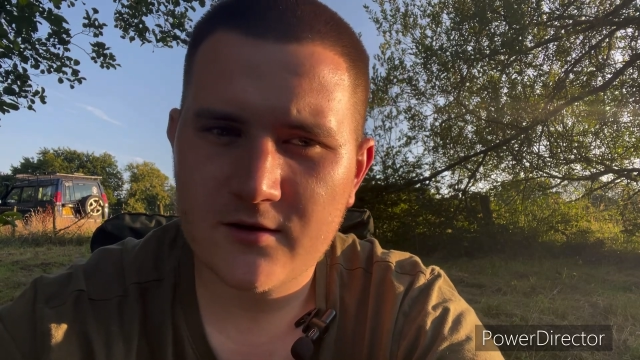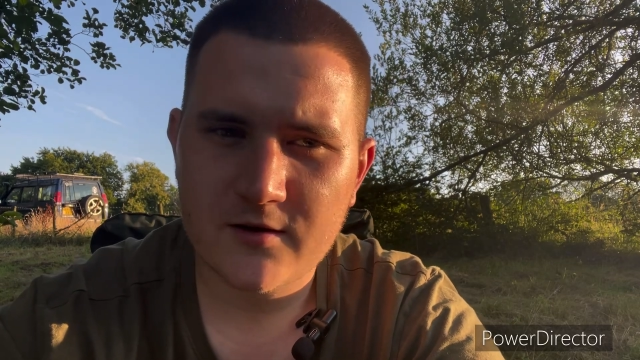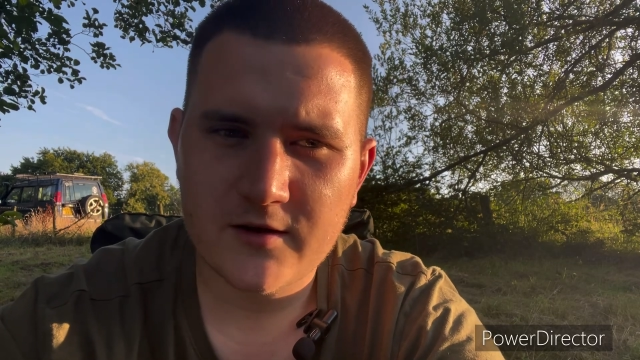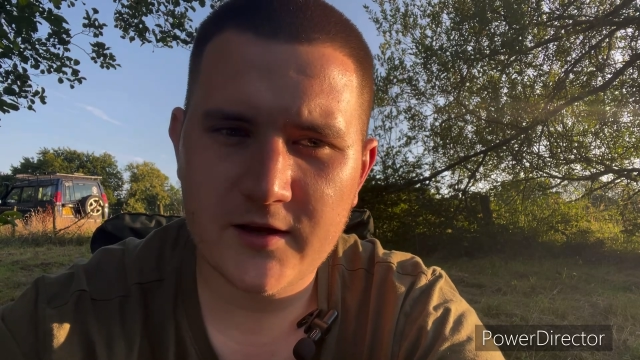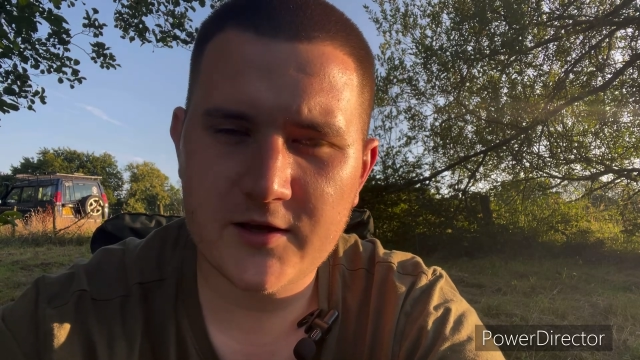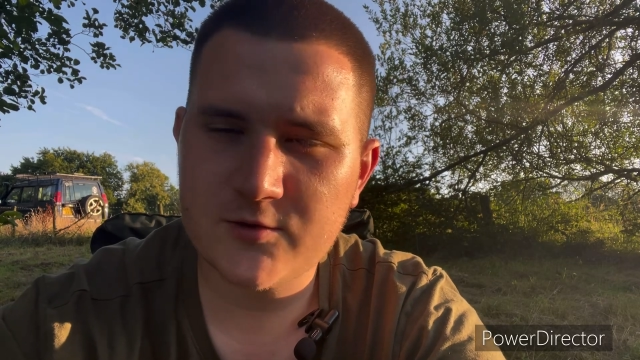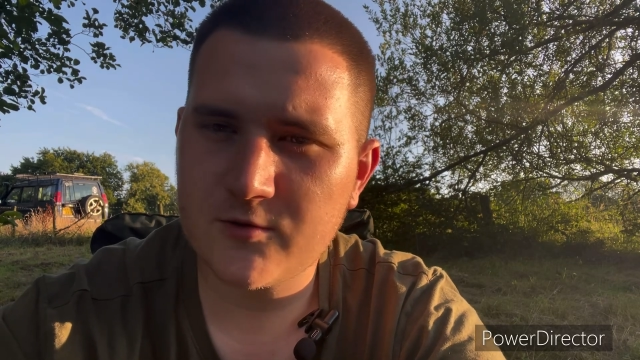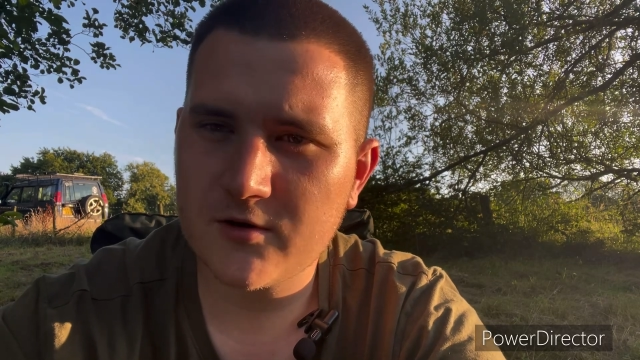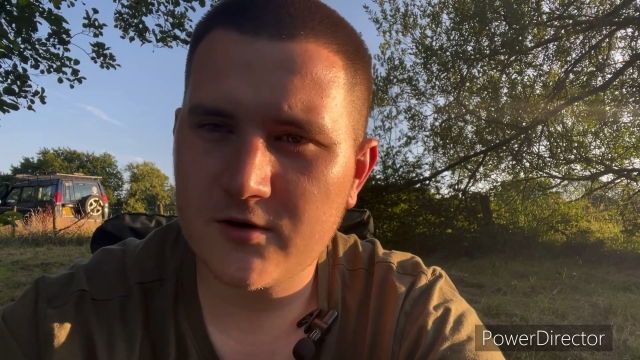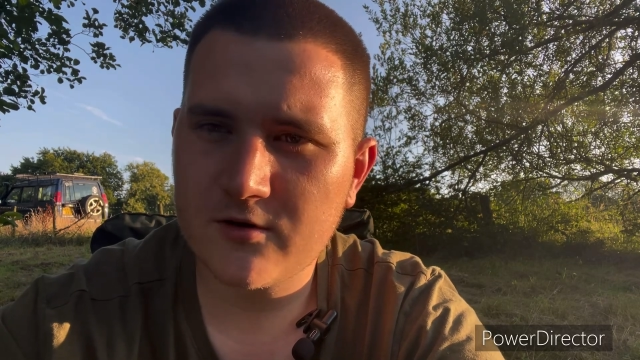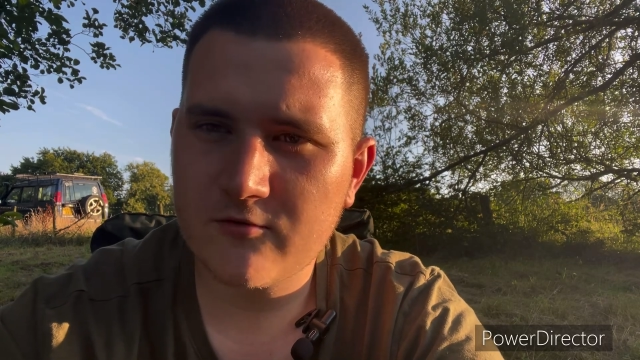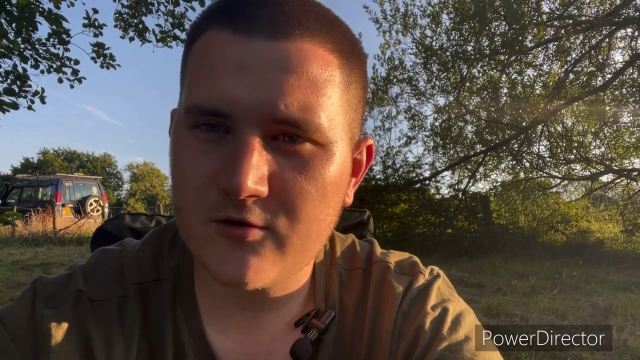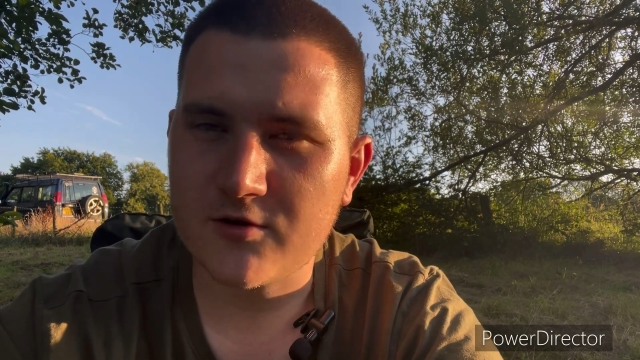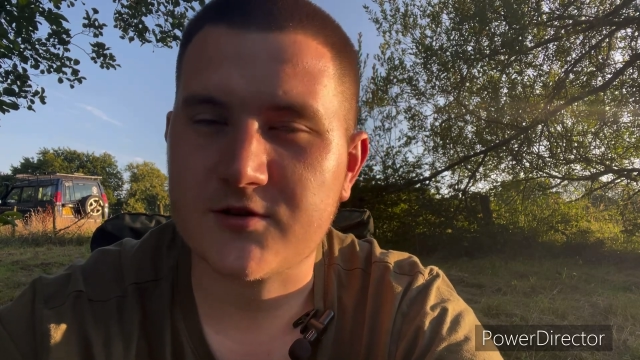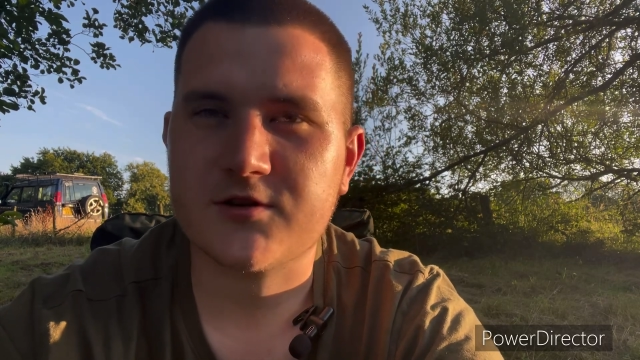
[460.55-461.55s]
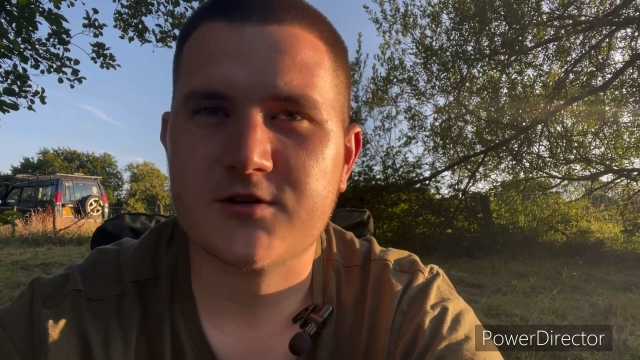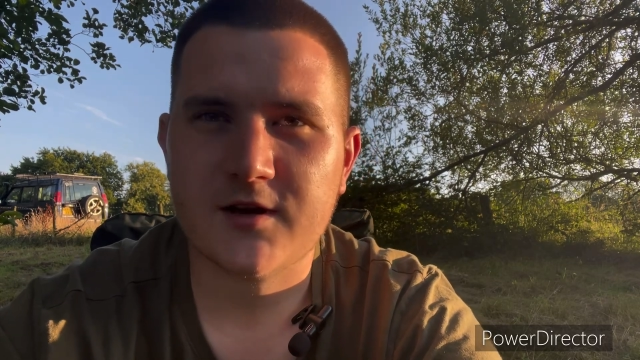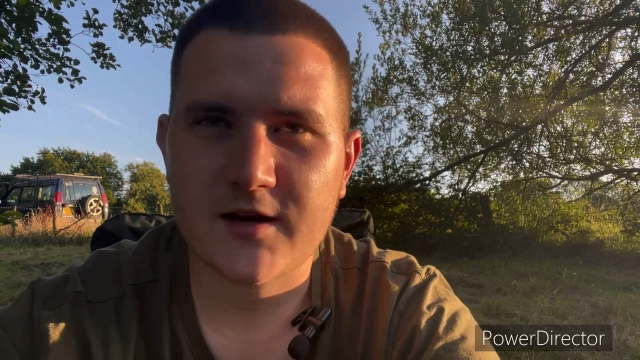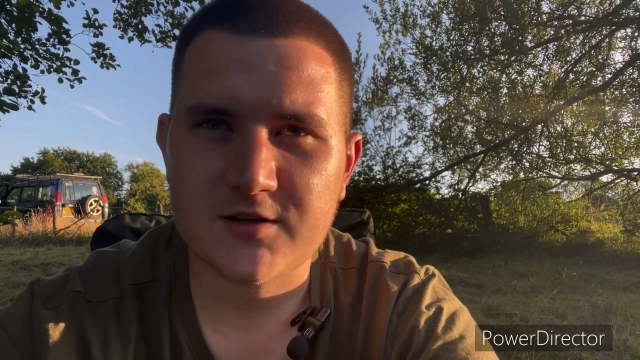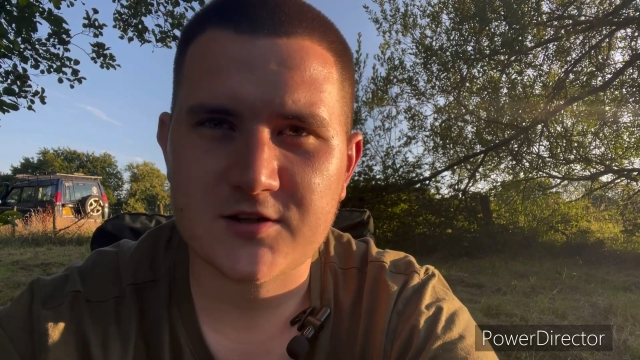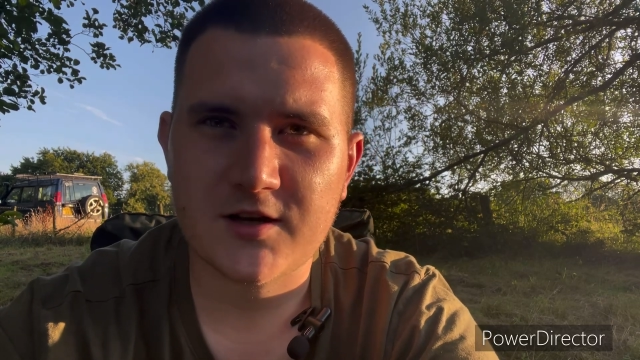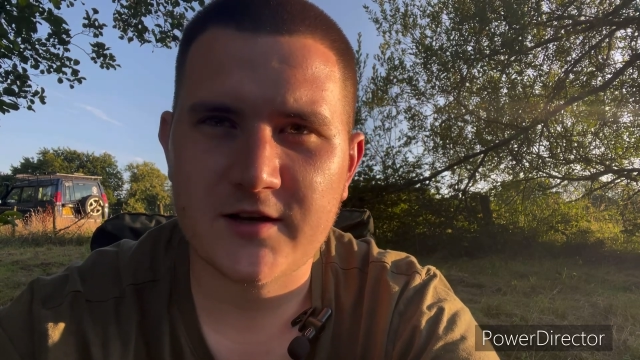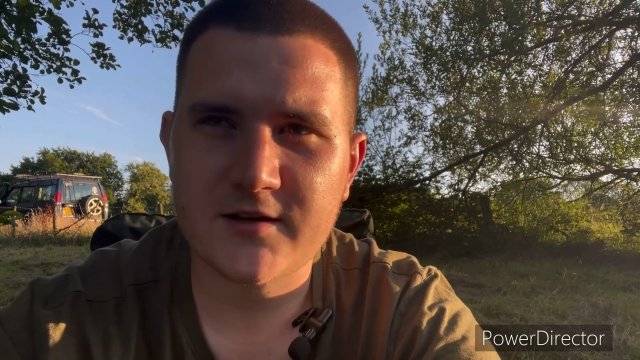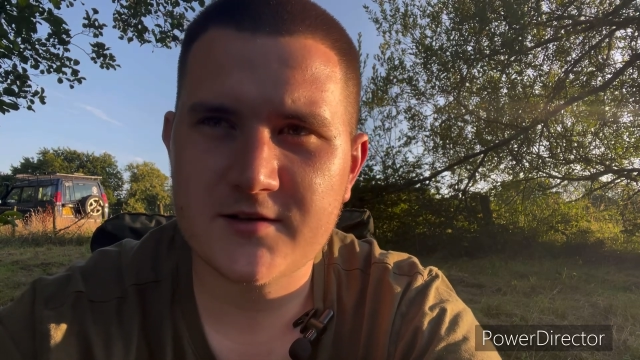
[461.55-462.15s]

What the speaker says: each one of the rods actually,